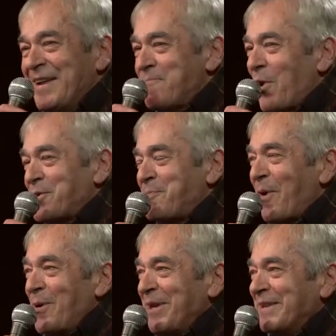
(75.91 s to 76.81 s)

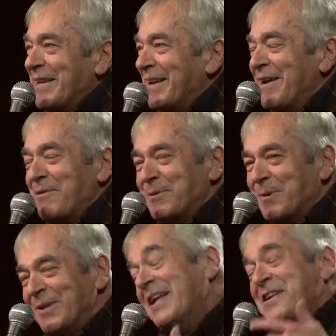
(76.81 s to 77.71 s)
postponing the
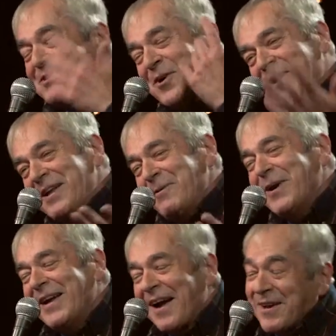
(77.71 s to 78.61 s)
inevitable. So,
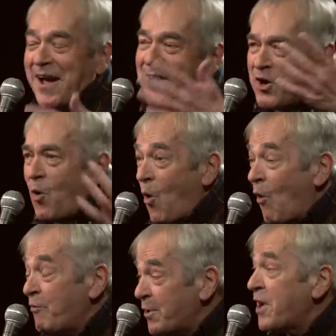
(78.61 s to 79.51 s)
anyway, I, I go
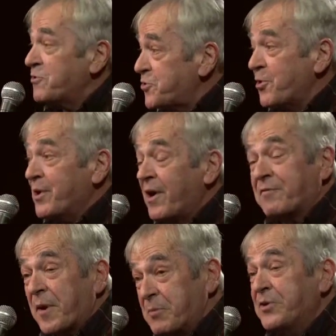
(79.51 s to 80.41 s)
over, and sure
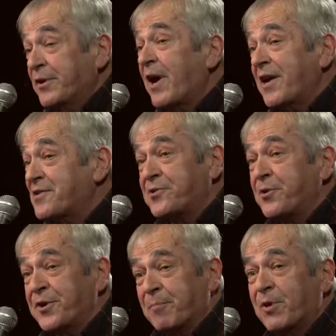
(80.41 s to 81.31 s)
enough, I mean, the guy is
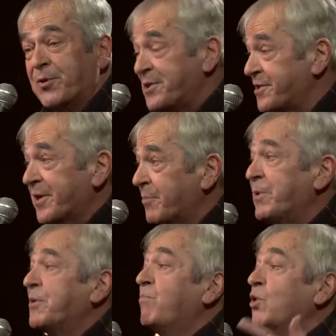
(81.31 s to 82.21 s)
turning blue. He's like a
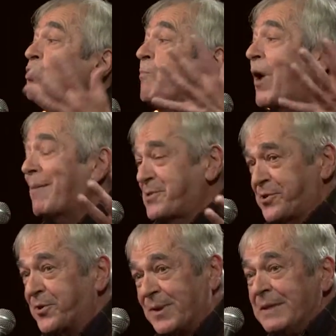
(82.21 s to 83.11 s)
big blue
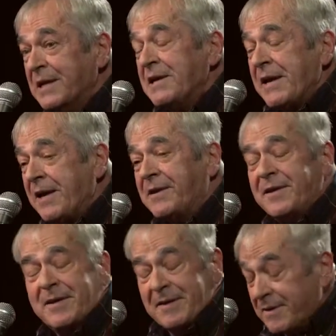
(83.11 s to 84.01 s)
popsicle. And
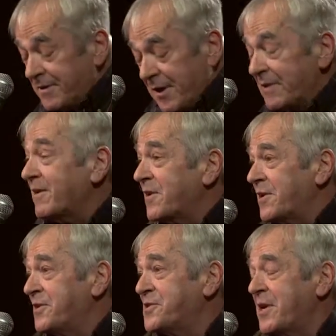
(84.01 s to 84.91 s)
uh, uh, uh
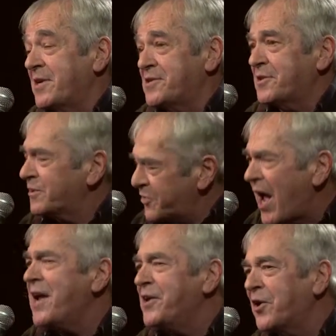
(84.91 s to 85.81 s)
his, his
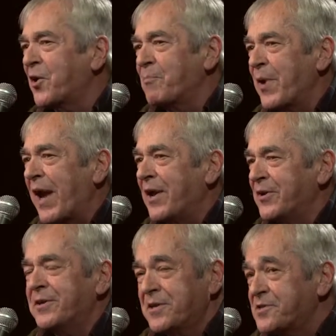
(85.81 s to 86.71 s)
dining
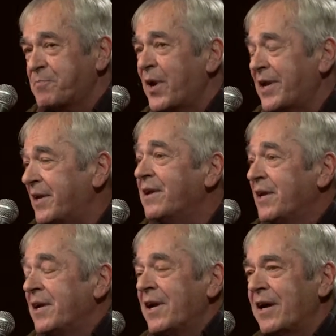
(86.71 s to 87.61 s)
companion, his buddy,
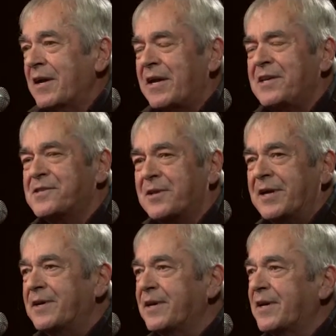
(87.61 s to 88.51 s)
uh, he's
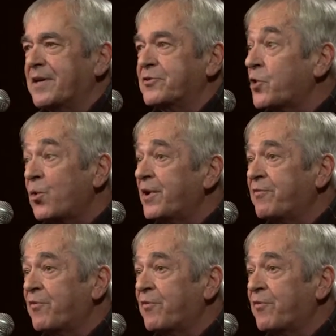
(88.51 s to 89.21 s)
like uh, totally